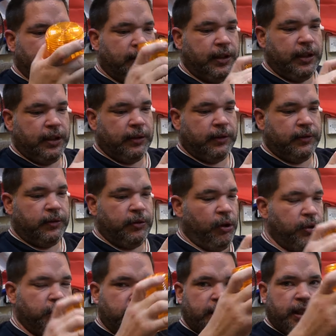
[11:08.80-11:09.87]
the little
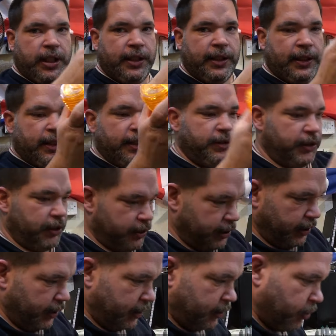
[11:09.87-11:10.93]
notch there that allows you to
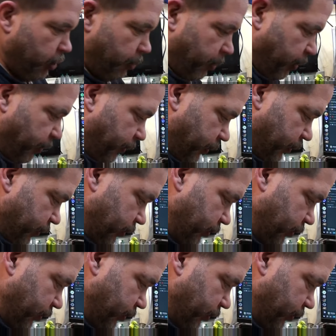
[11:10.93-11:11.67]
take the top off.